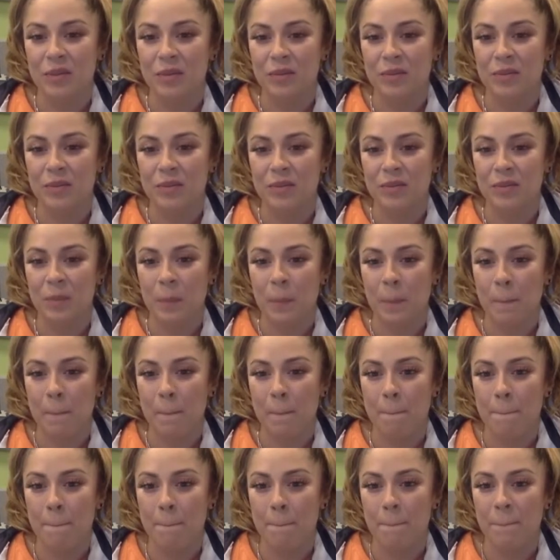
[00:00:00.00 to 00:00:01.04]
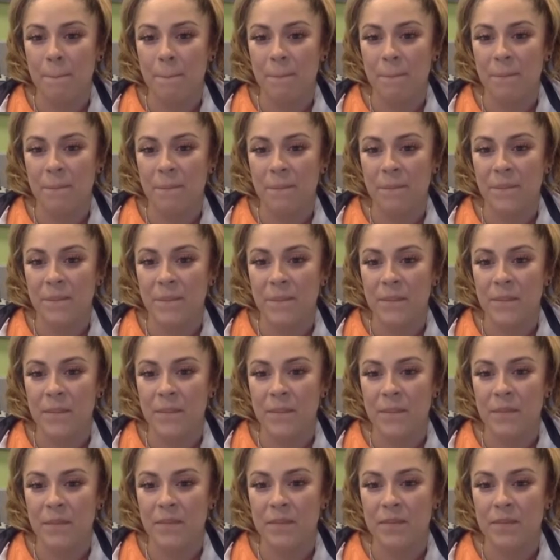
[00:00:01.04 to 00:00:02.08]

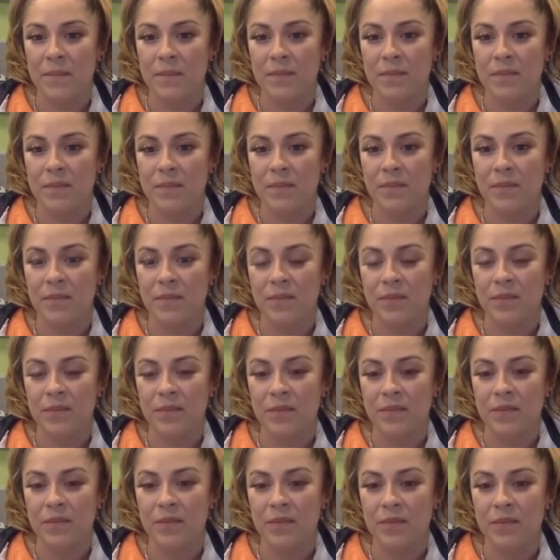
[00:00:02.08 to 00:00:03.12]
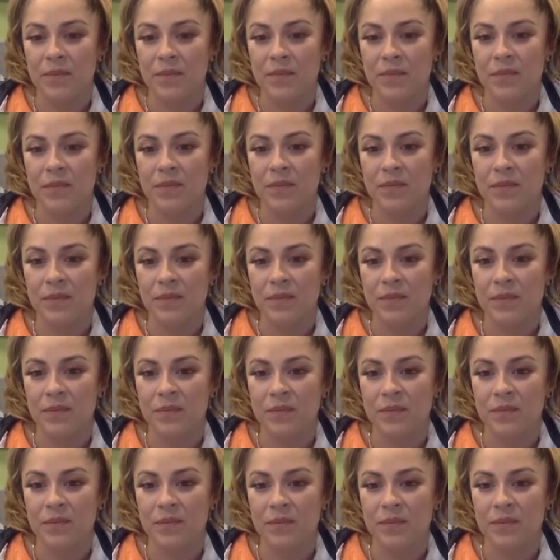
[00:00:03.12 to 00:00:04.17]

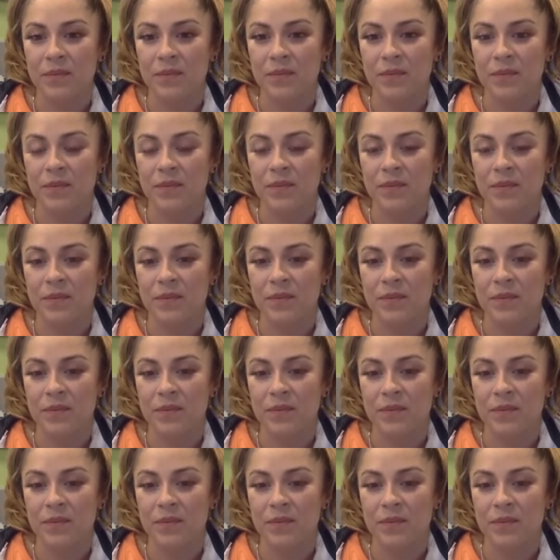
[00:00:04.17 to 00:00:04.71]
(silent)